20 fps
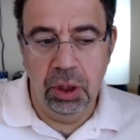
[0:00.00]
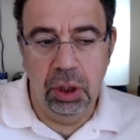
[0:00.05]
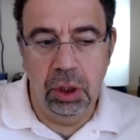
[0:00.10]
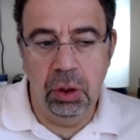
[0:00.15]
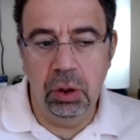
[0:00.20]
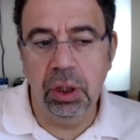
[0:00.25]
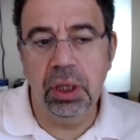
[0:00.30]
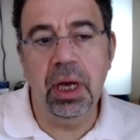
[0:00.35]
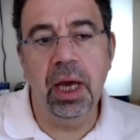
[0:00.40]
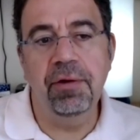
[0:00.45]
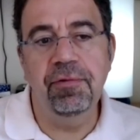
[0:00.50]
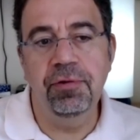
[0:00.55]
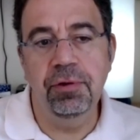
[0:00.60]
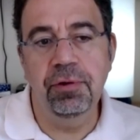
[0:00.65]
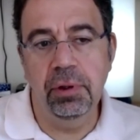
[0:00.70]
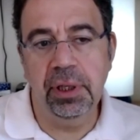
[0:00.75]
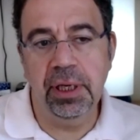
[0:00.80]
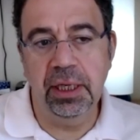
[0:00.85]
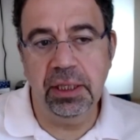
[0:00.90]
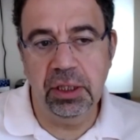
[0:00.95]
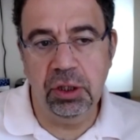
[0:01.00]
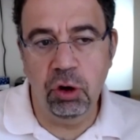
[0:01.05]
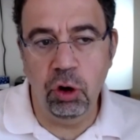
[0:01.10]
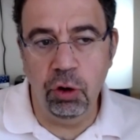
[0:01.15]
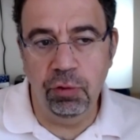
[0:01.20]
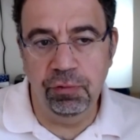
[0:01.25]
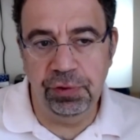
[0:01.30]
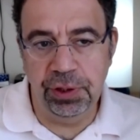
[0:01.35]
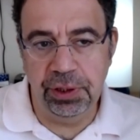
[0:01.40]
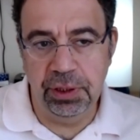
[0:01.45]
look, if you look at
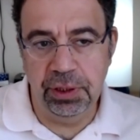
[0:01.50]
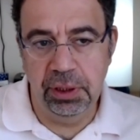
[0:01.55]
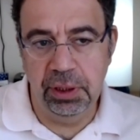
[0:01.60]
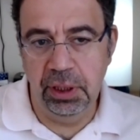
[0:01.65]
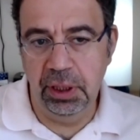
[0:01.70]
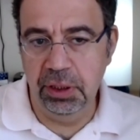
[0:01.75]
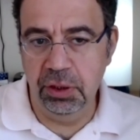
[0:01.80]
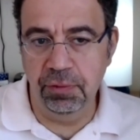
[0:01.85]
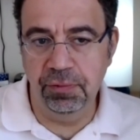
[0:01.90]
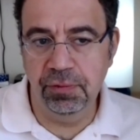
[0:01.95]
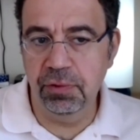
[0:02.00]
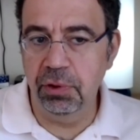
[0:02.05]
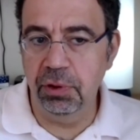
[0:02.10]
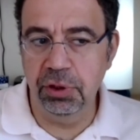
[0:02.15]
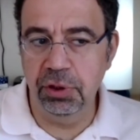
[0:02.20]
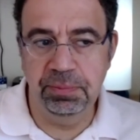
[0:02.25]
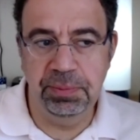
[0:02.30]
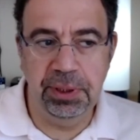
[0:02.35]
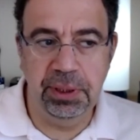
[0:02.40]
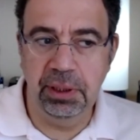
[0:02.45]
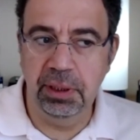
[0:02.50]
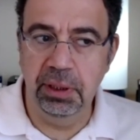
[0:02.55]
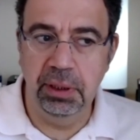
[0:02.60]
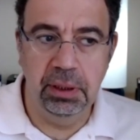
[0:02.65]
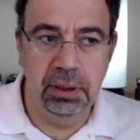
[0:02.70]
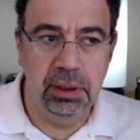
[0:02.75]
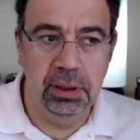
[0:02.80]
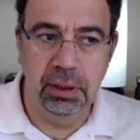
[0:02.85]
COVID, it's of course been